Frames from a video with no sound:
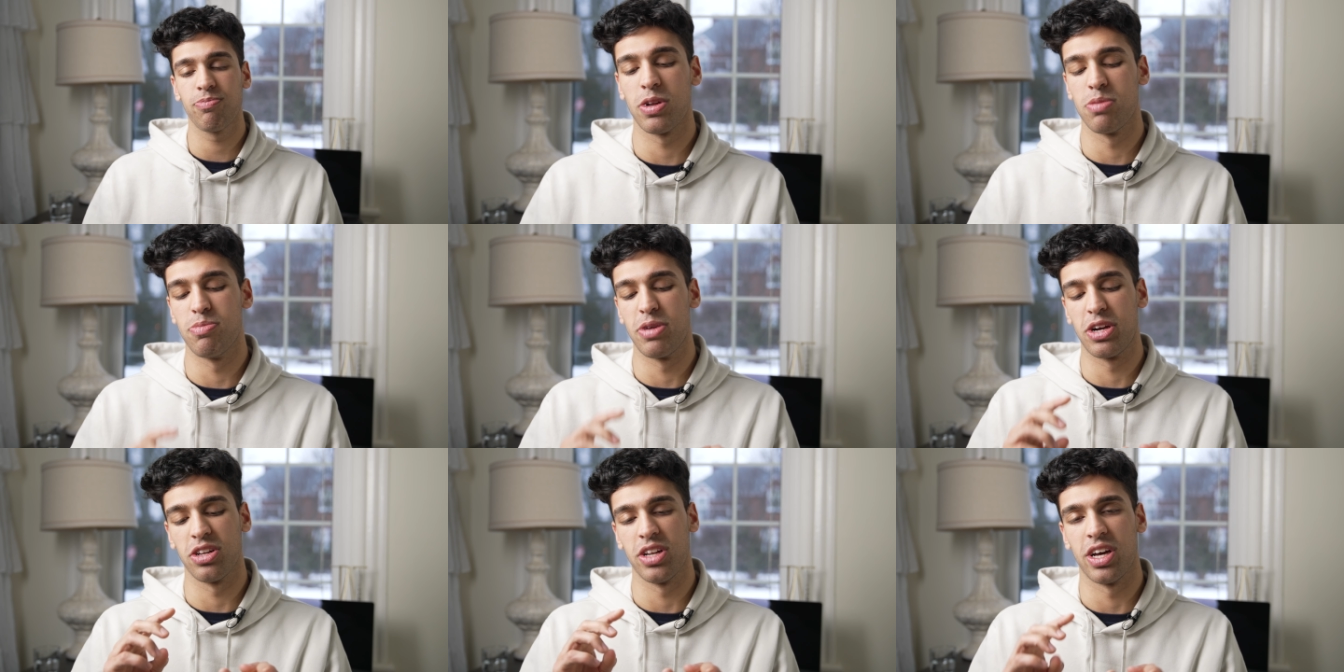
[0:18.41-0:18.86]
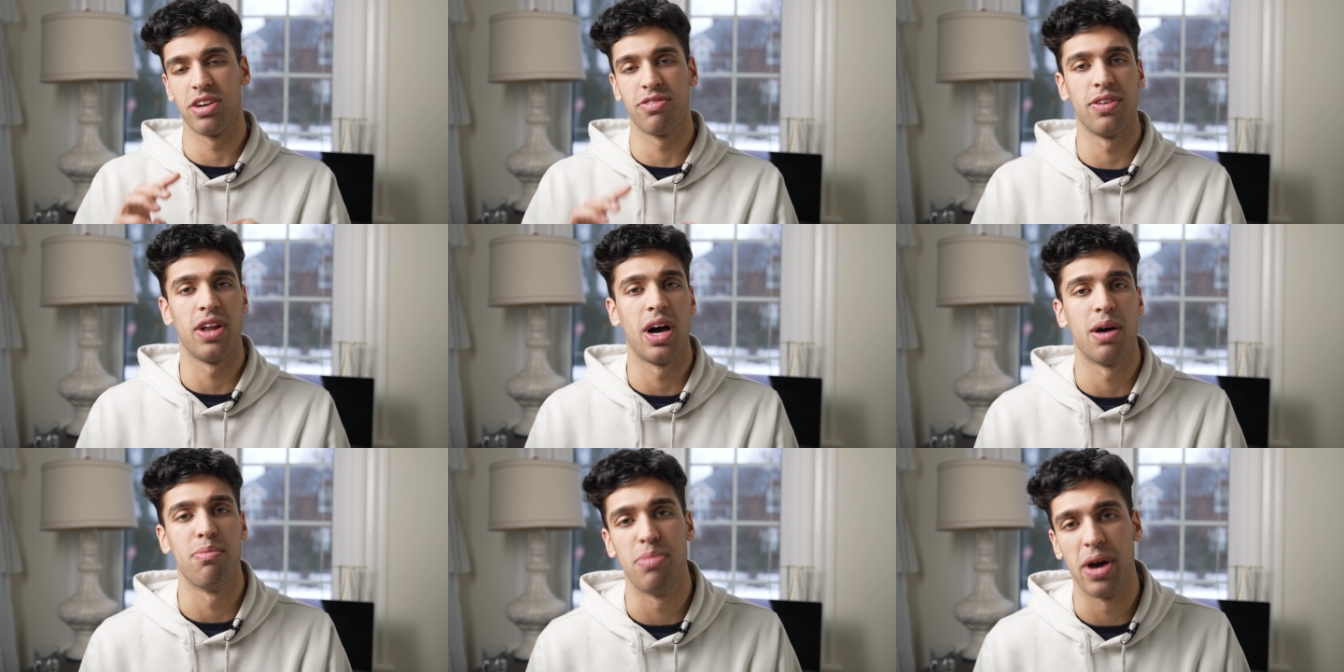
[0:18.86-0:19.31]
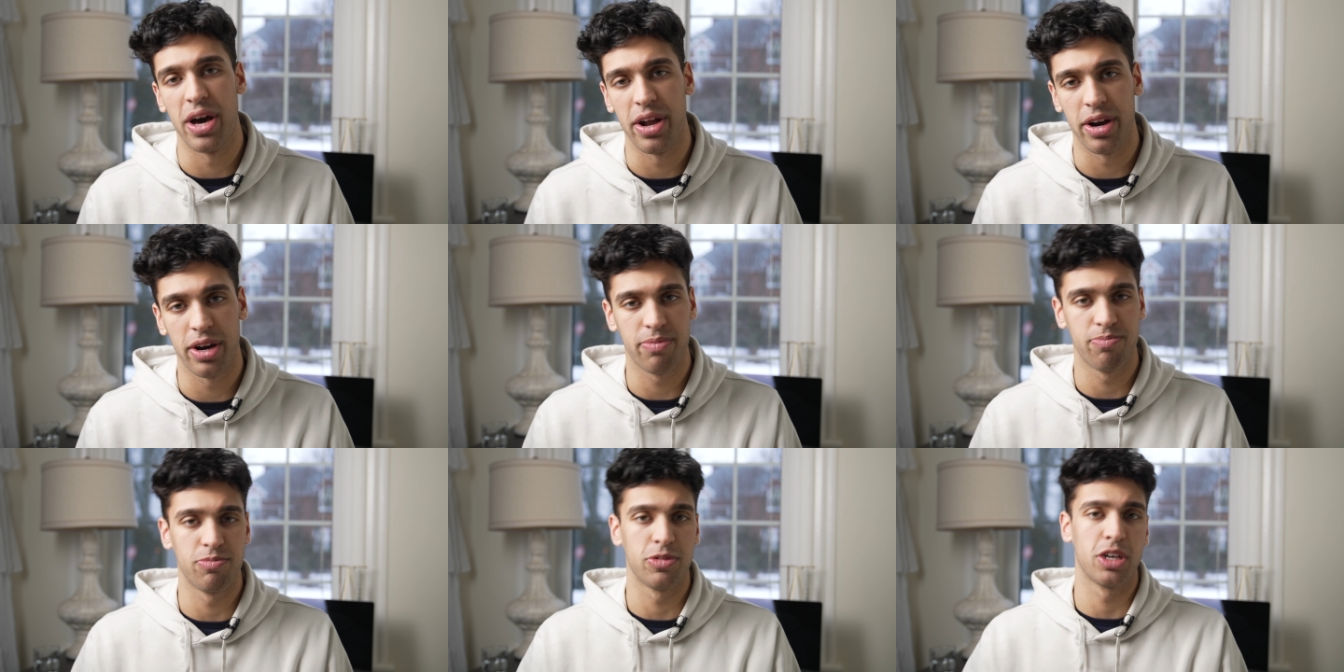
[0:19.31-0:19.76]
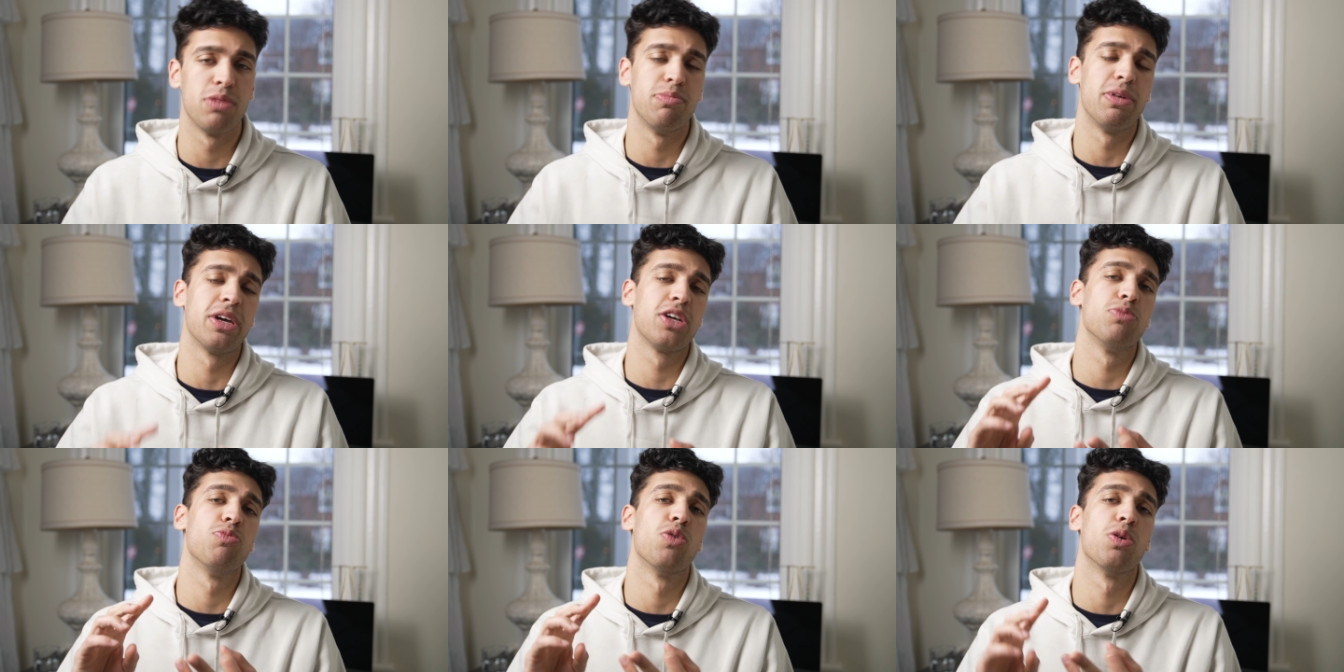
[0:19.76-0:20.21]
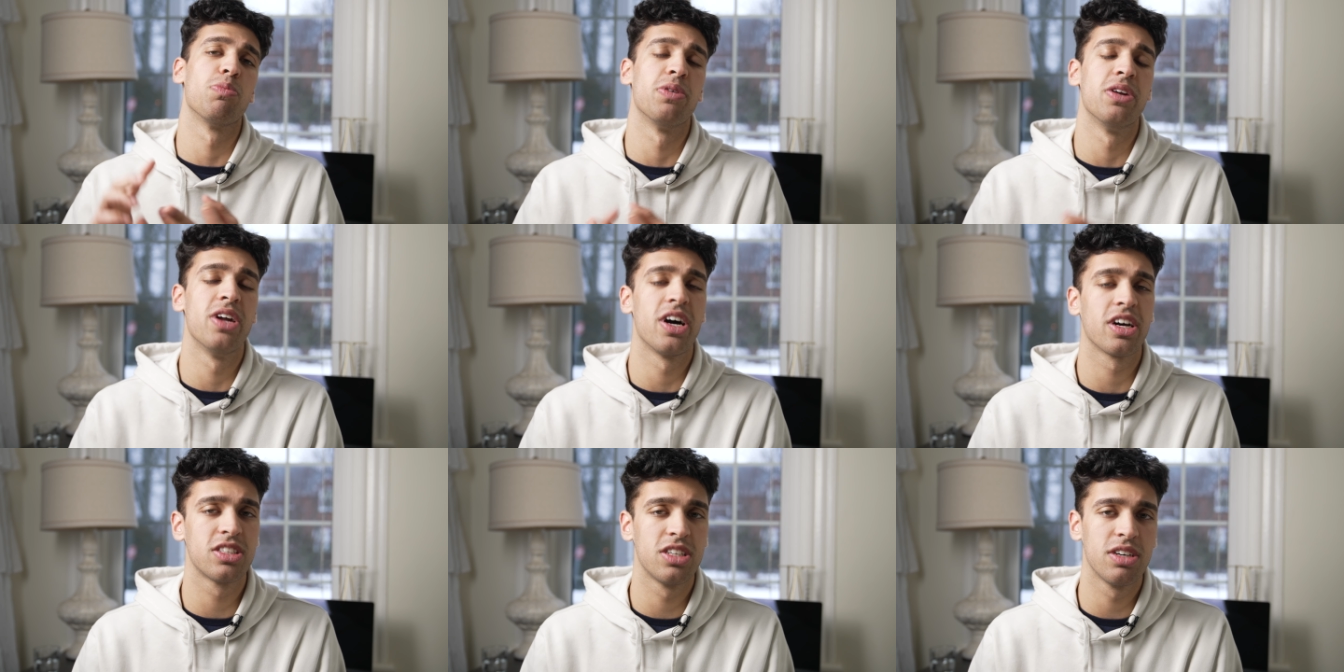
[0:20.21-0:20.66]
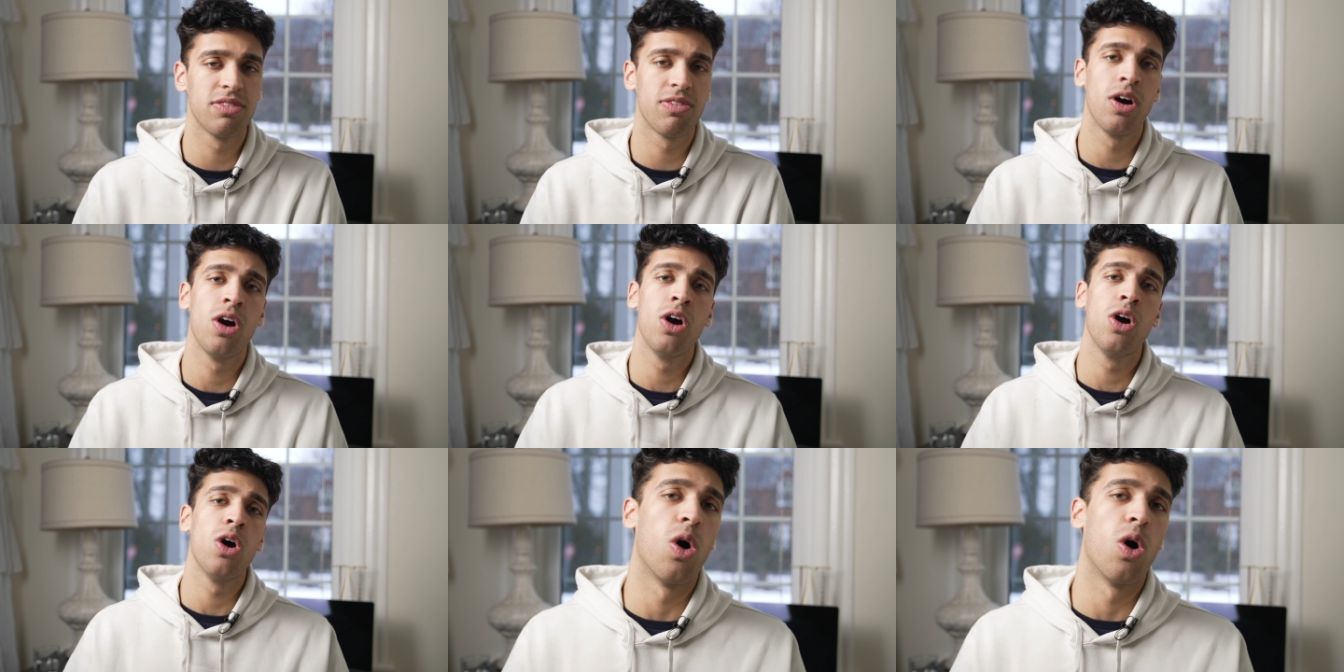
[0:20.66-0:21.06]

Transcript: gonna make your life a lot better, gonna make you more productive,